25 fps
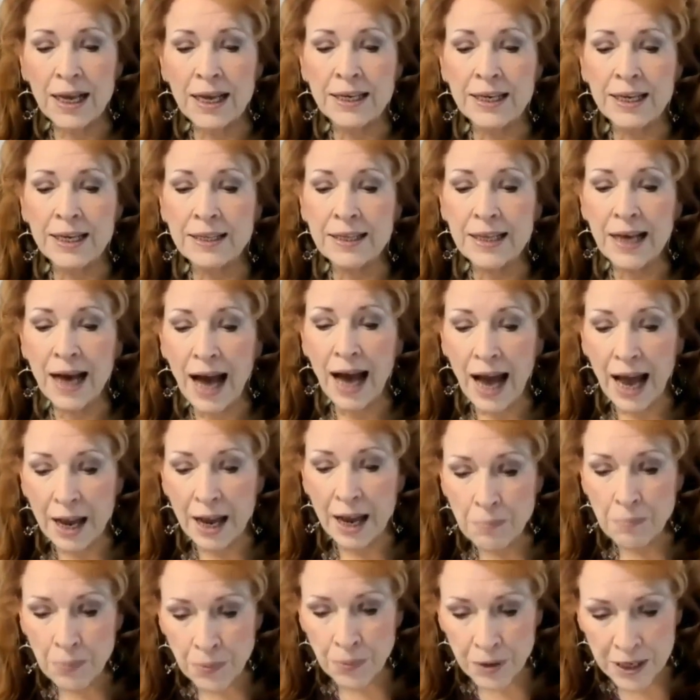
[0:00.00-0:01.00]
and in the
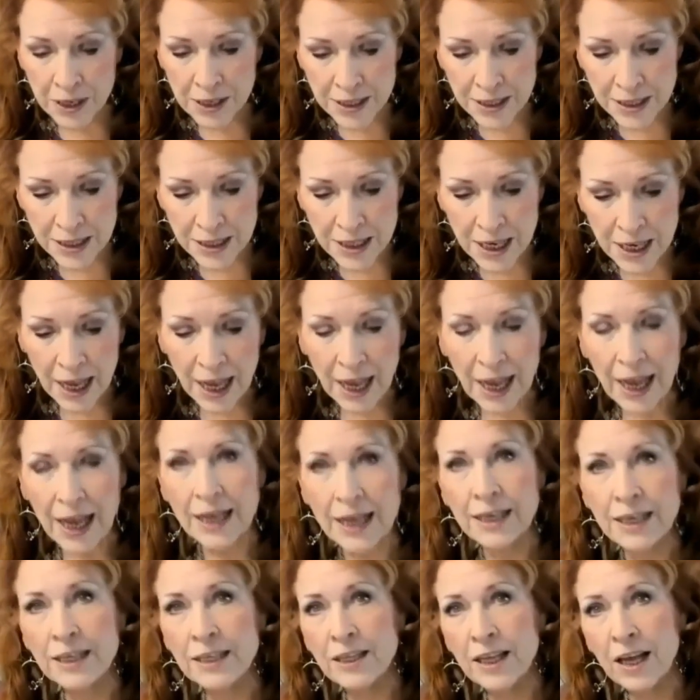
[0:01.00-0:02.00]
high priest
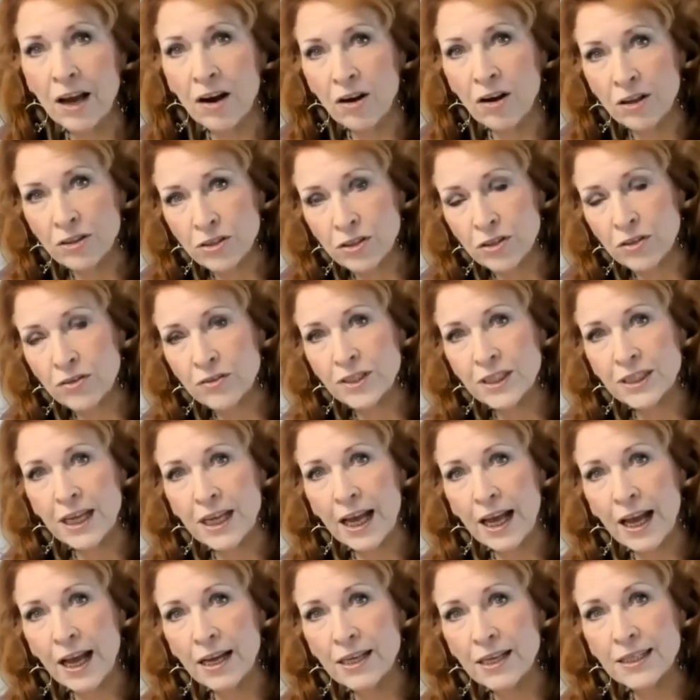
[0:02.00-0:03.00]
and in the altar of
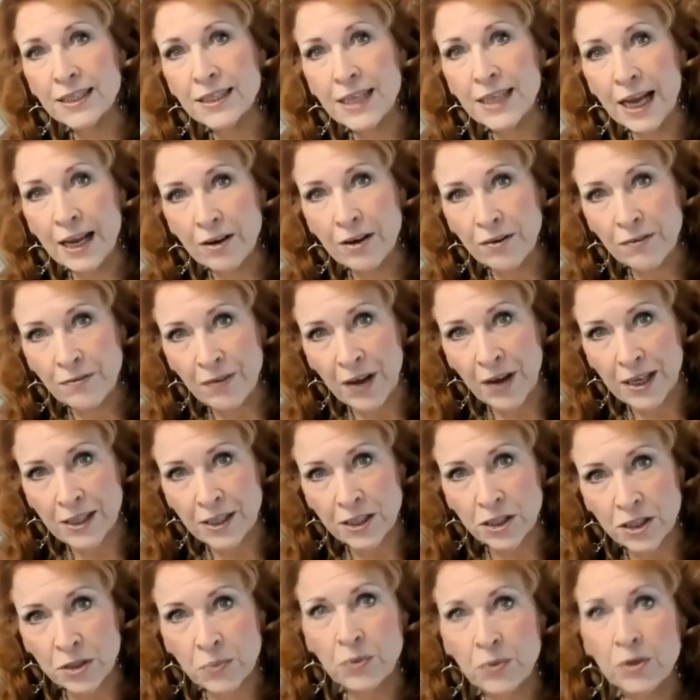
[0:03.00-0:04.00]
sac-
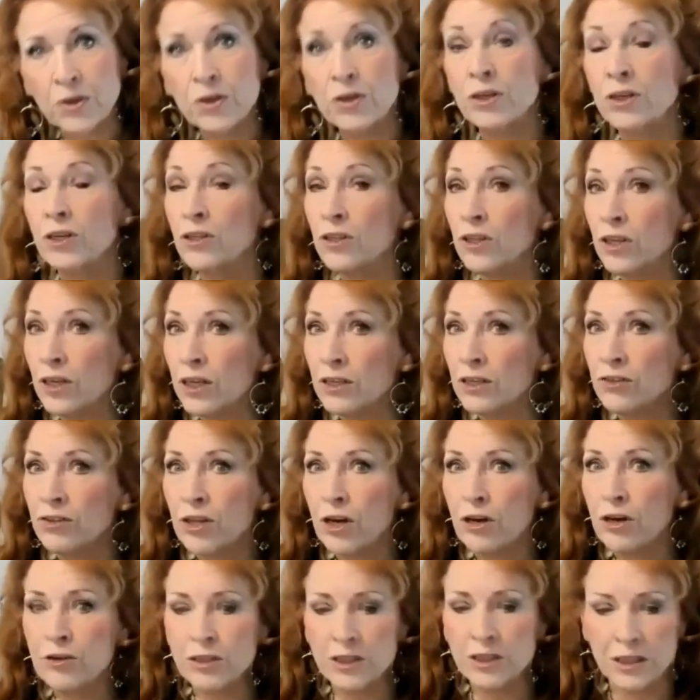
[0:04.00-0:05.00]
sacrifice. So we're going to look
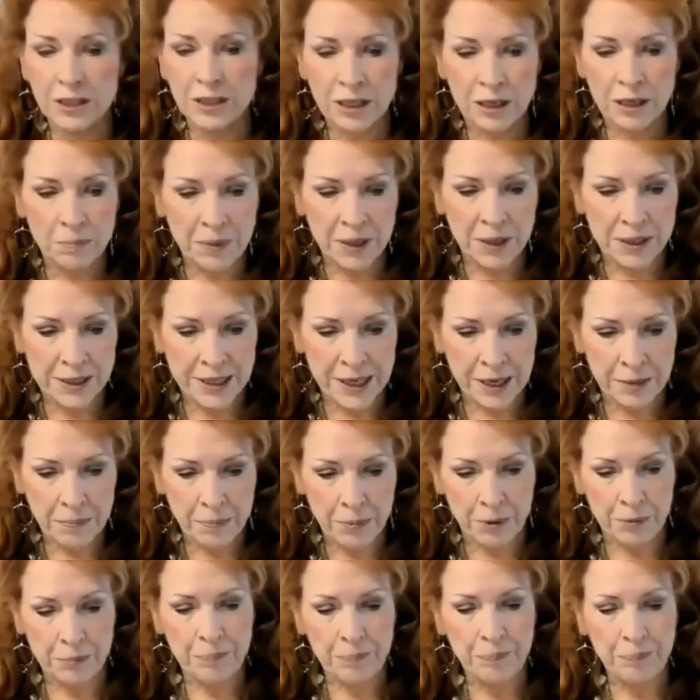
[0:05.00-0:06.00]
at those a little bit
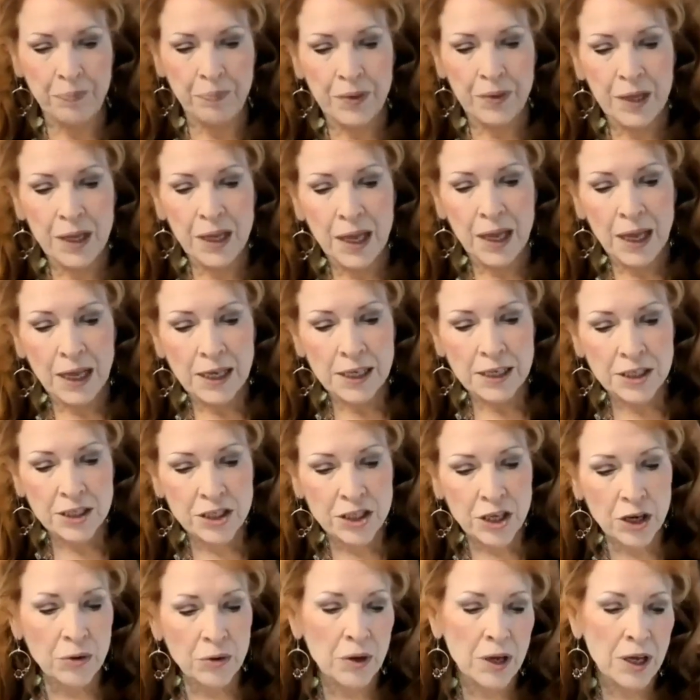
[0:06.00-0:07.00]
deeper.
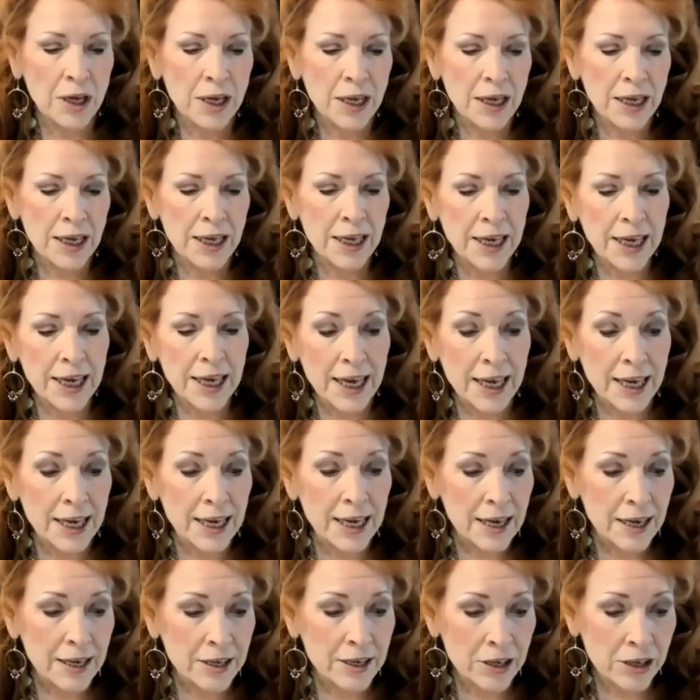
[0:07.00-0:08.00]
So
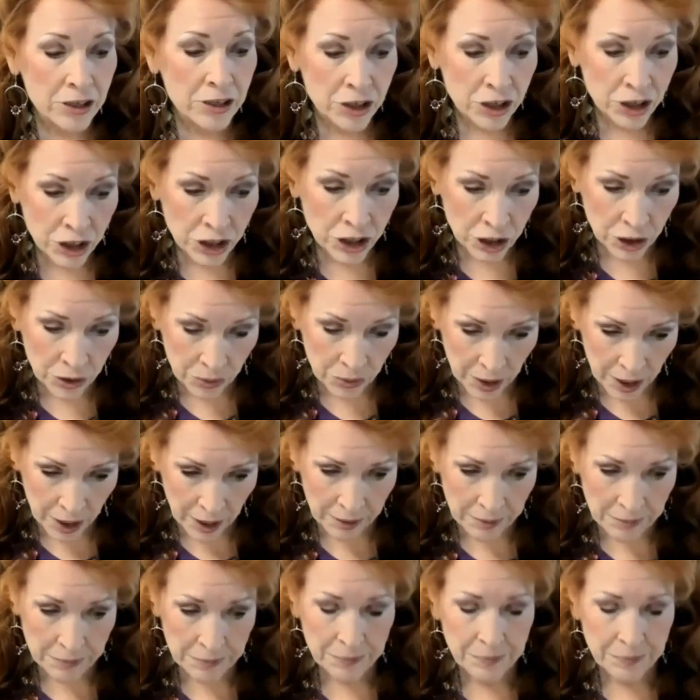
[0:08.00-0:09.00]
he, Yeshua,